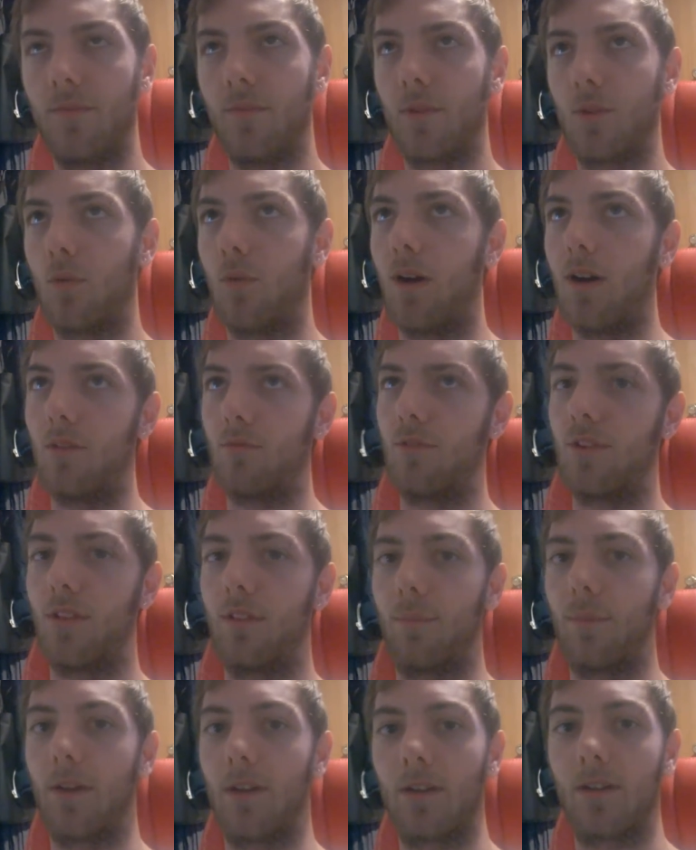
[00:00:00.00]
quite a
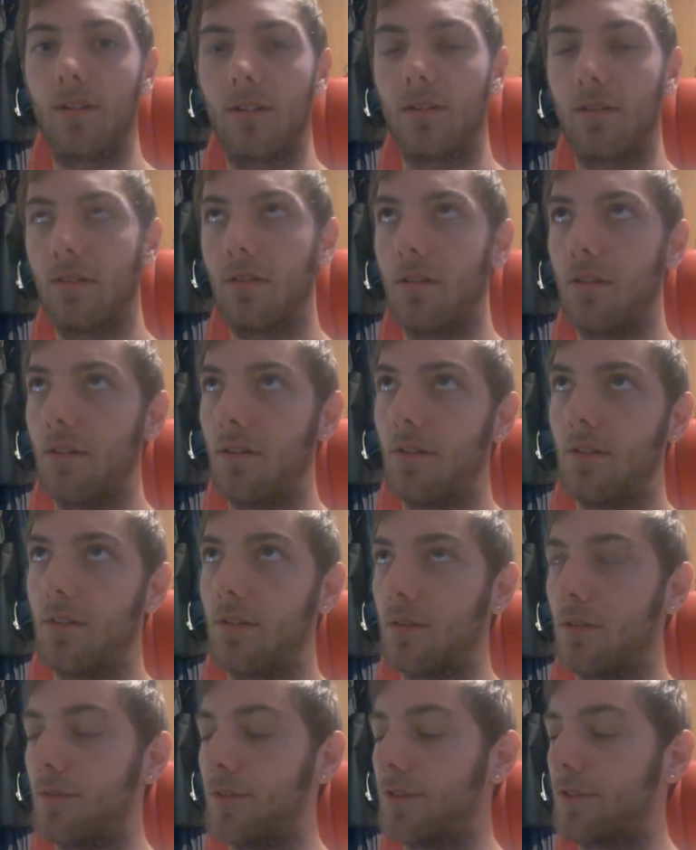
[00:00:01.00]
rhythmic
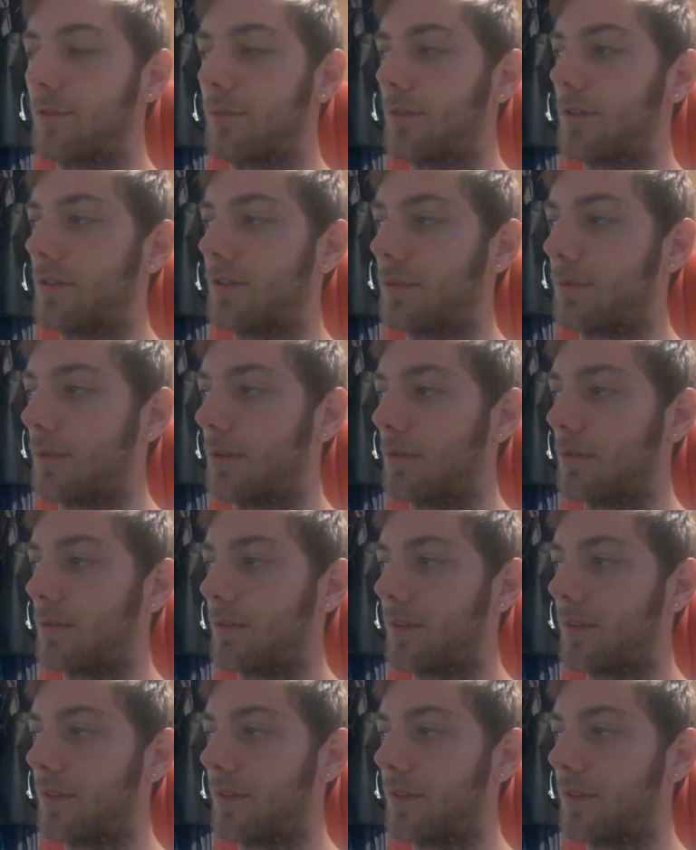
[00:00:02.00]
sort of instrument as well,